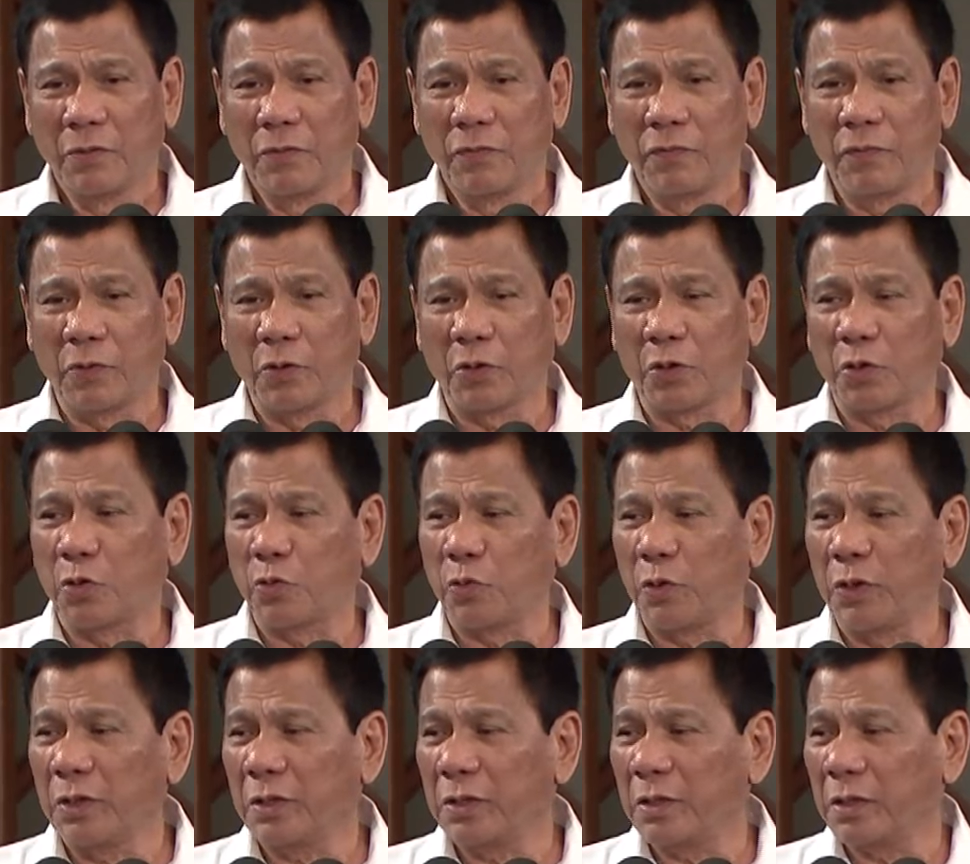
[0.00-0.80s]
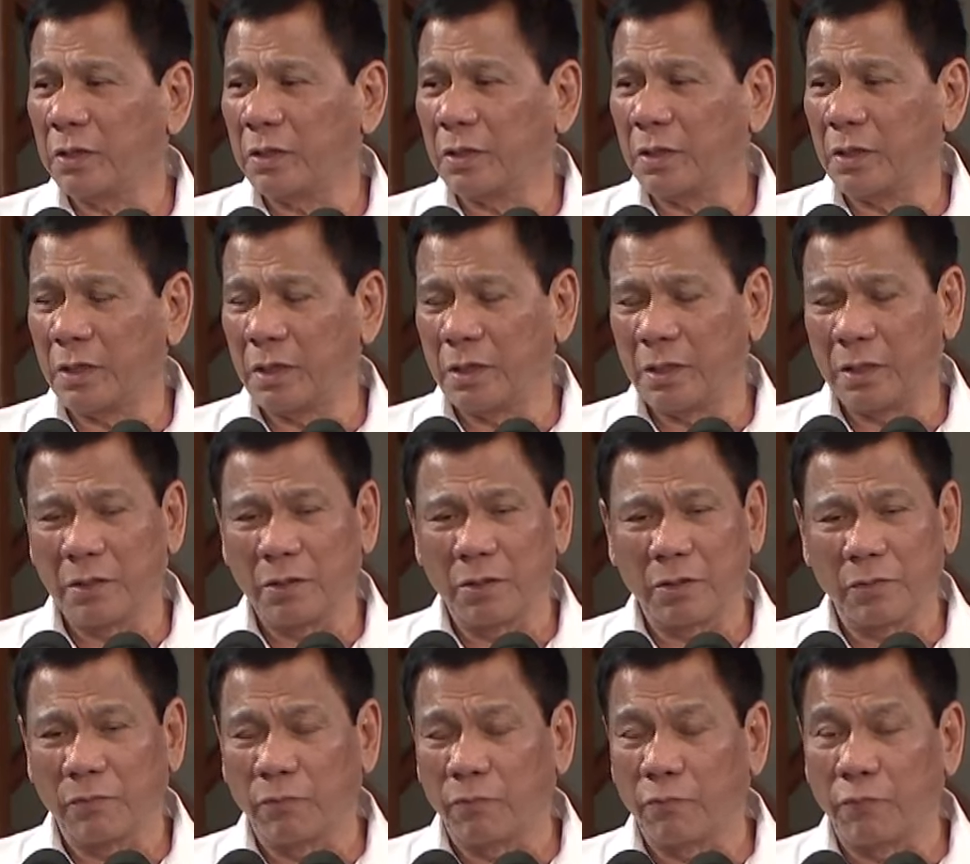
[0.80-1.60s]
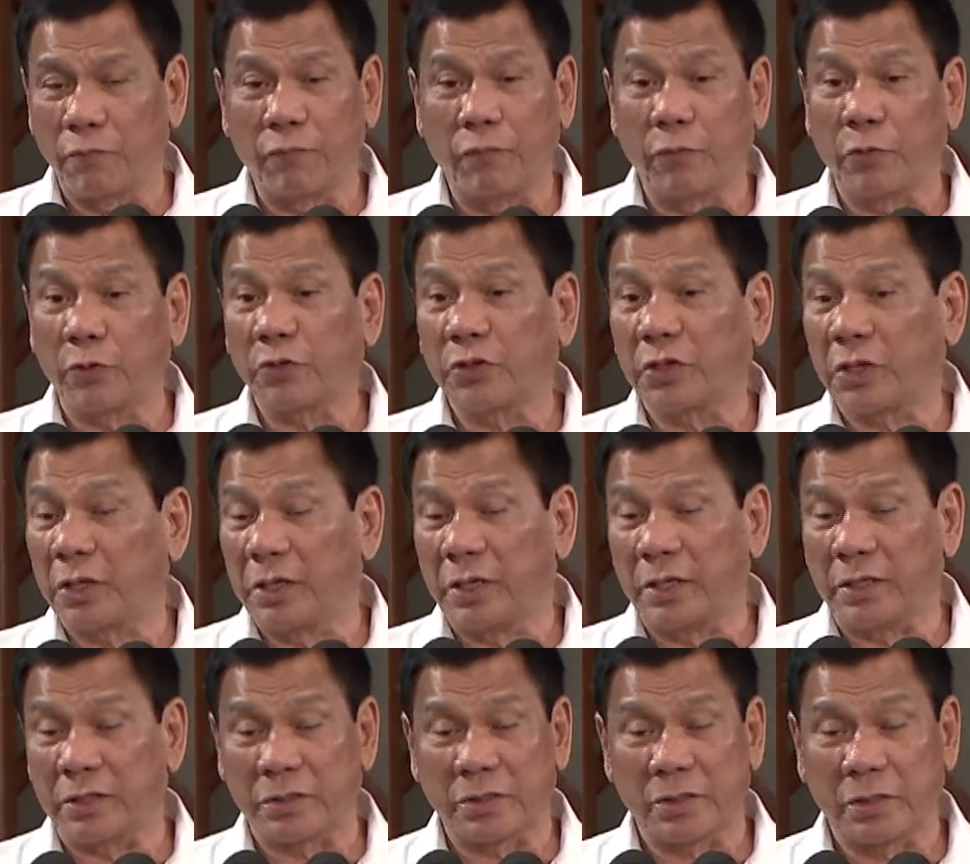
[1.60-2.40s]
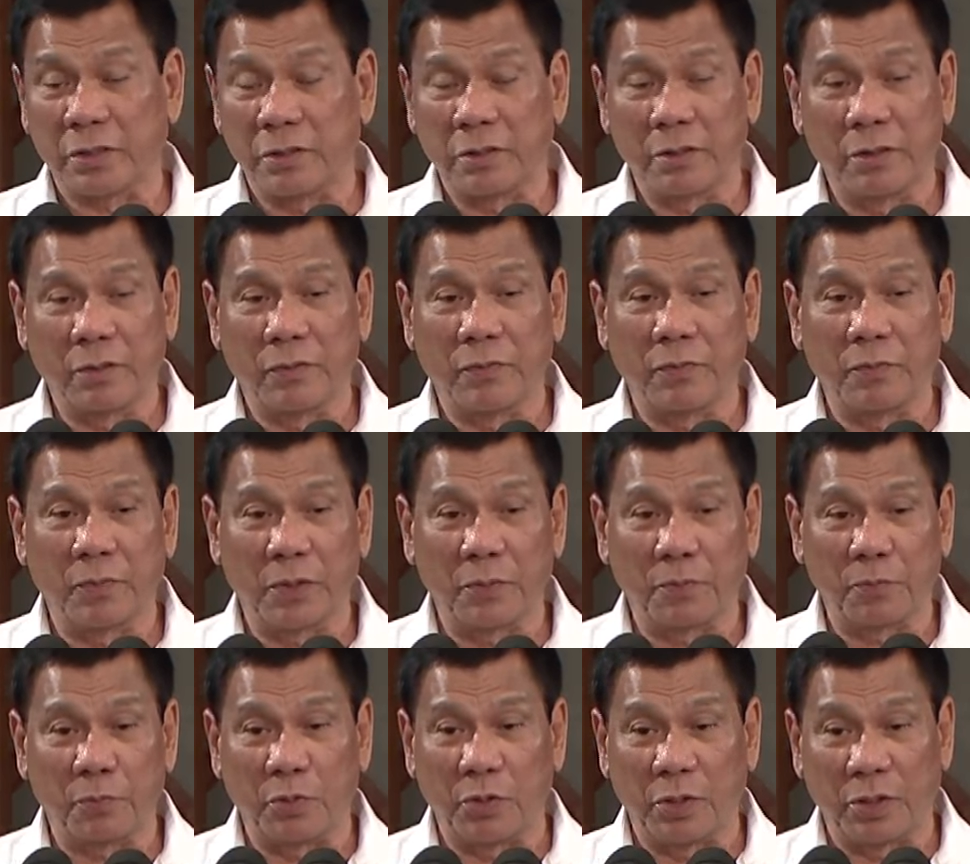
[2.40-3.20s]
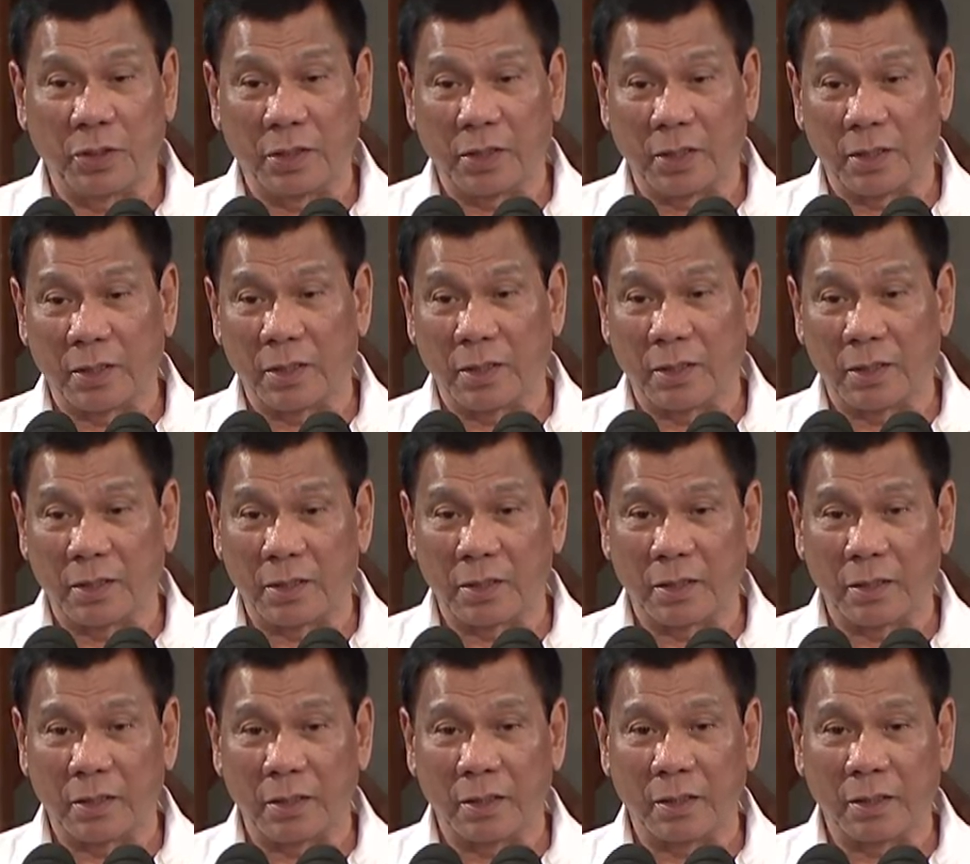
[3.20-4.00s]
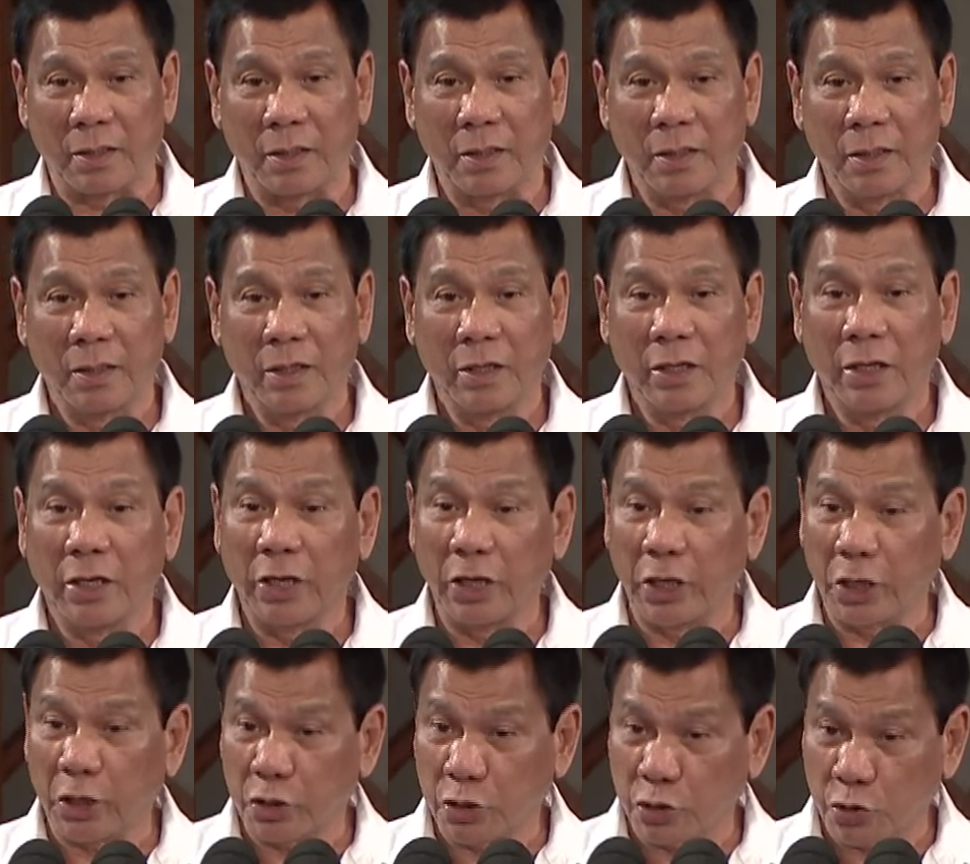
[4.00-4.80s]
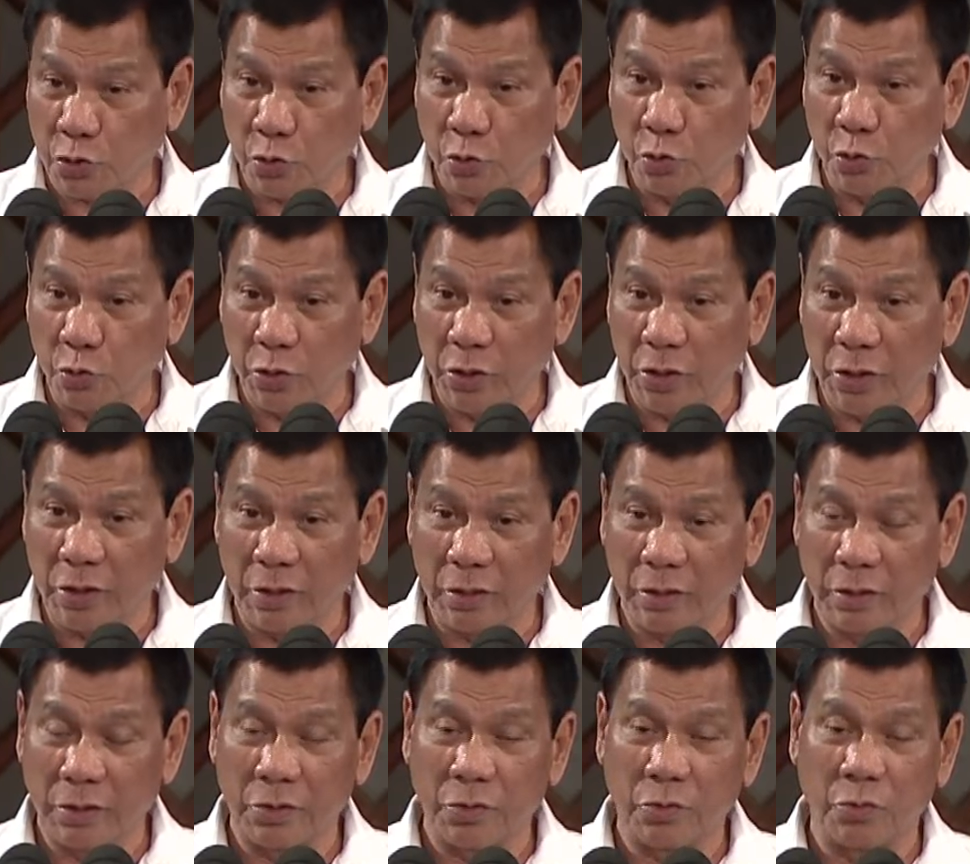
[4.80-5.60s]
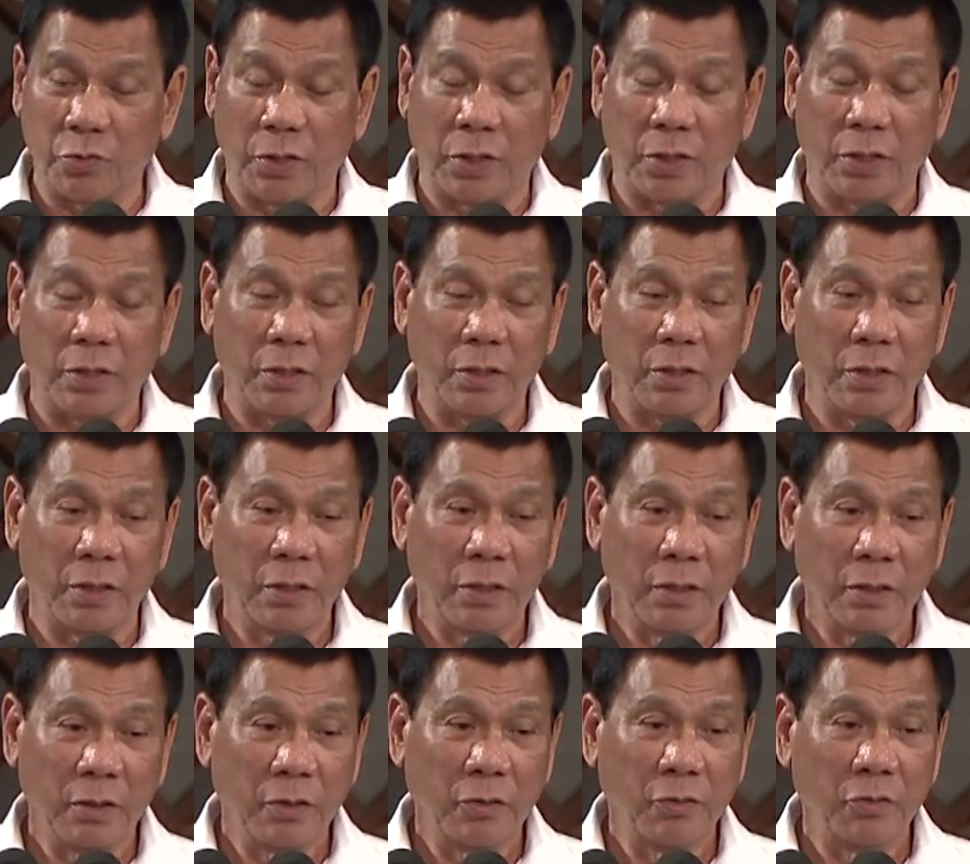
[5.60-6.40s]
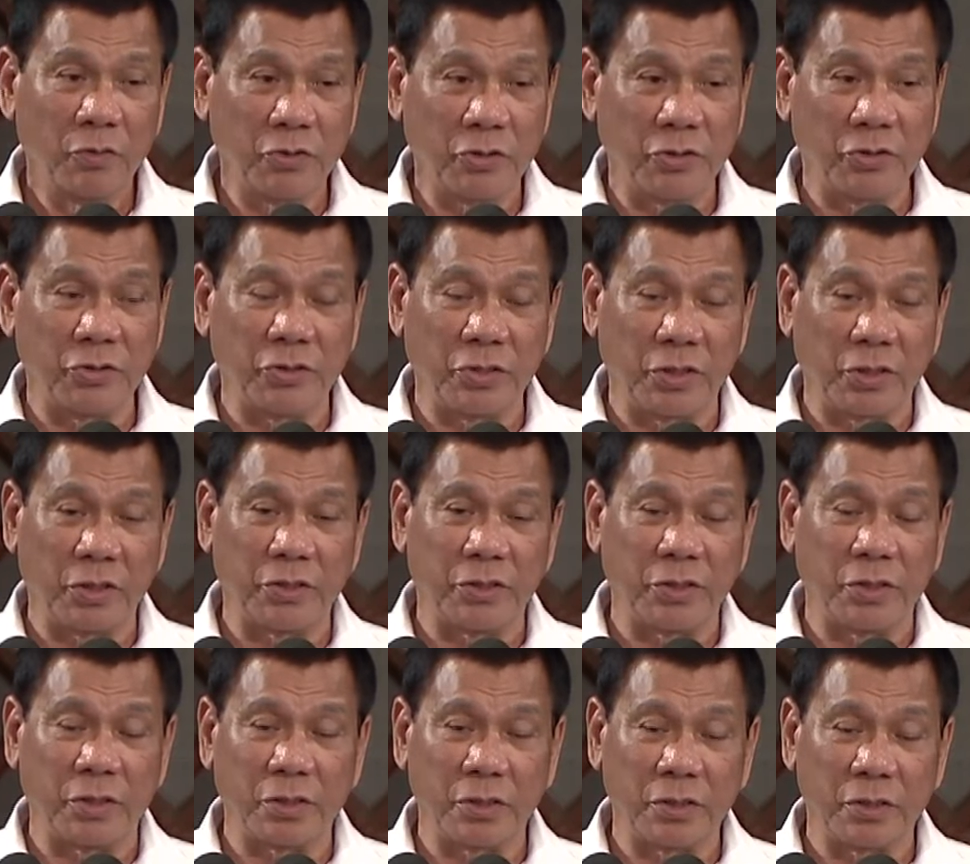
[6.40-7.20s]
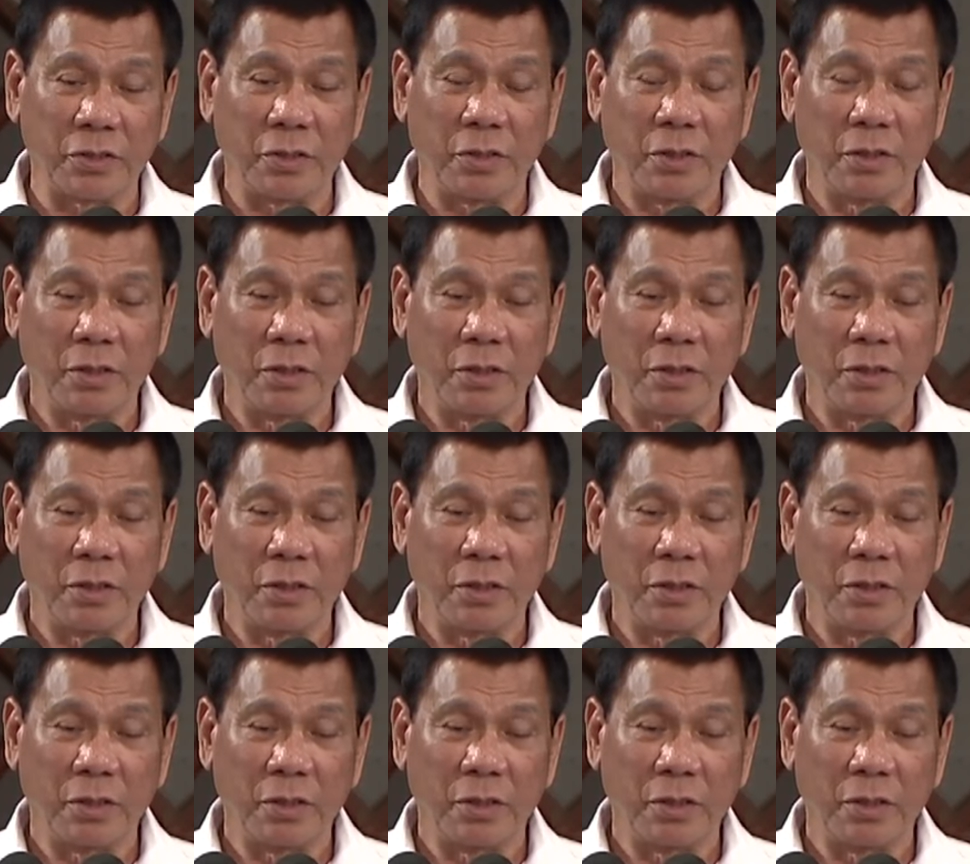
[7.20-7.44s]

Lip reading: for 40 years of my political career, excluding this one, which is 6 years.